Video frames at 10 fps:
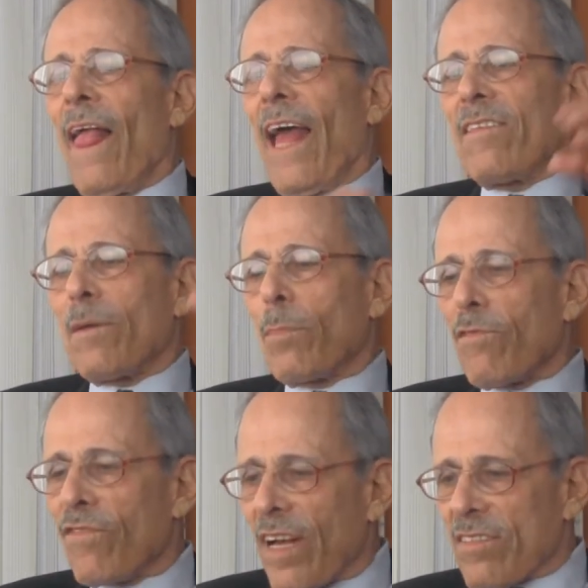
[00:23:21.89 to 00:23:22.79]
and the
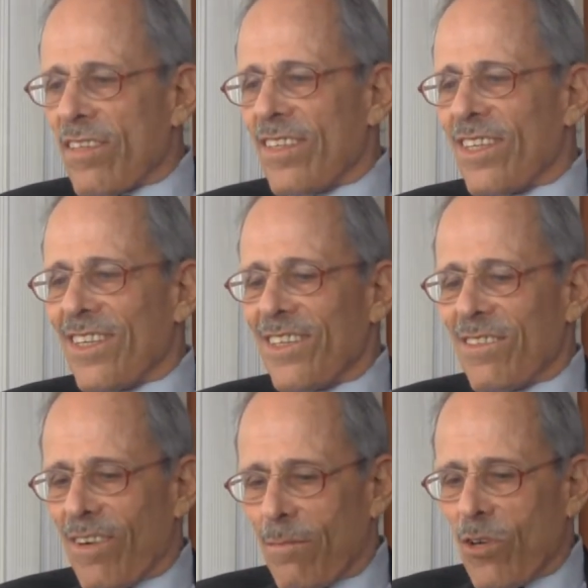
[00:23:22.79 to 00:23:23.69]
professor
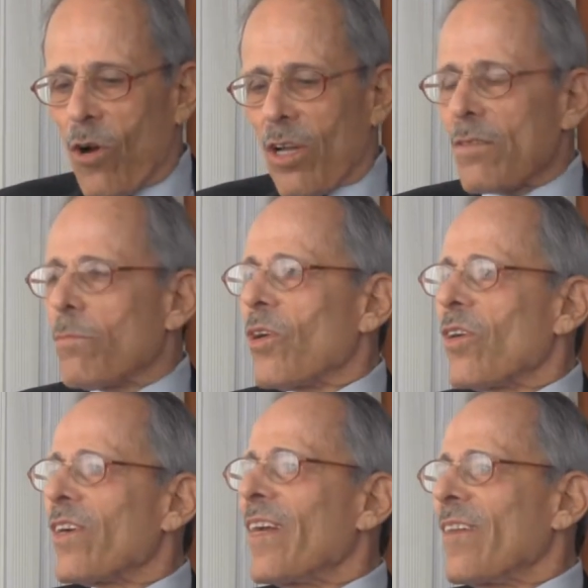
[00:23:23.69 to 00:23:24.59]
from
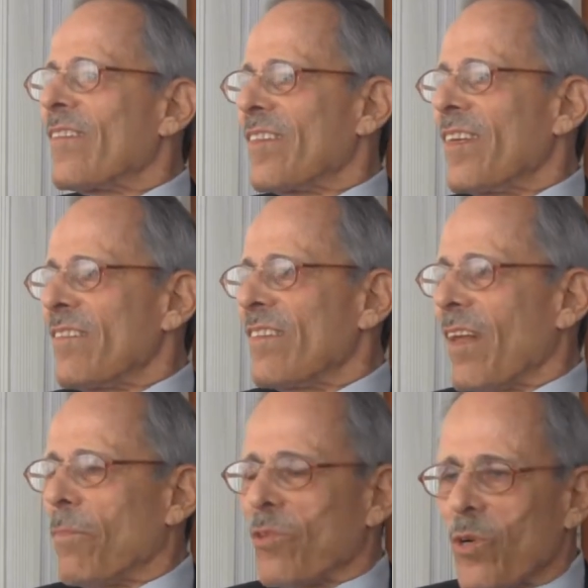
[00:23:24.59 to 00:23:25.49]
Gothenburg had since
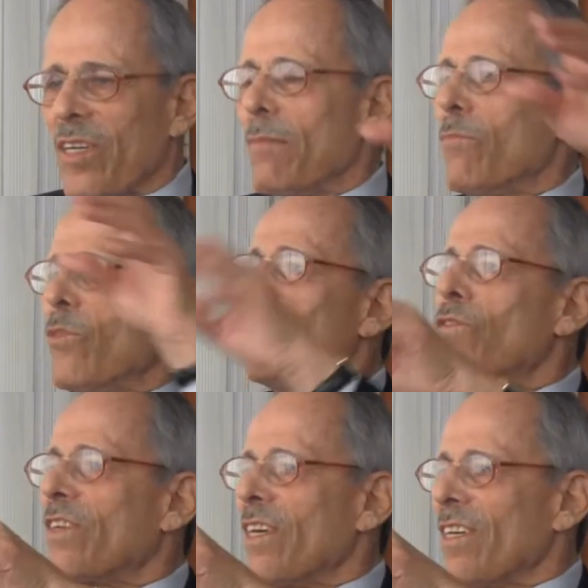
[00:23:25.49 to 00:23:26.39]
subsequently
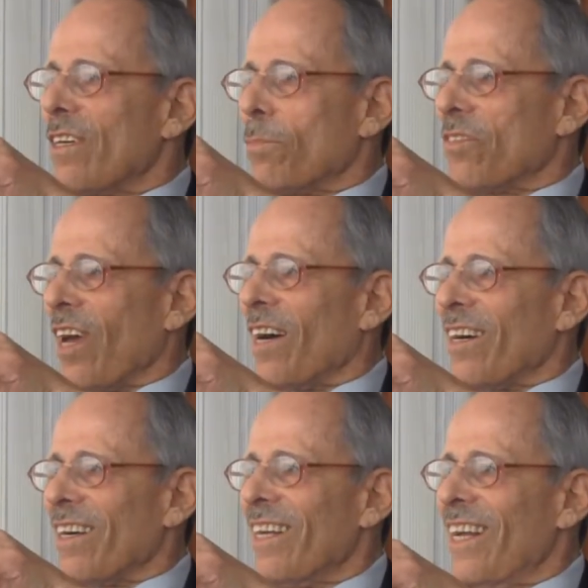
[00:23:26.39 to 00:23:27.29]
moved to
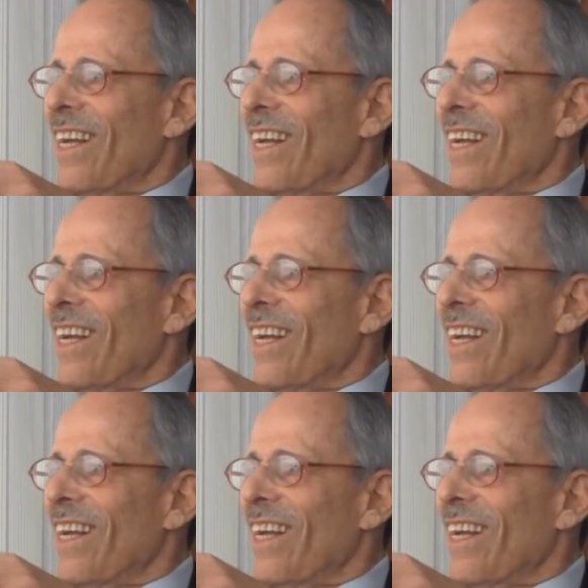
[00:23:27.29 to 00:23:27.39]
Uppsala.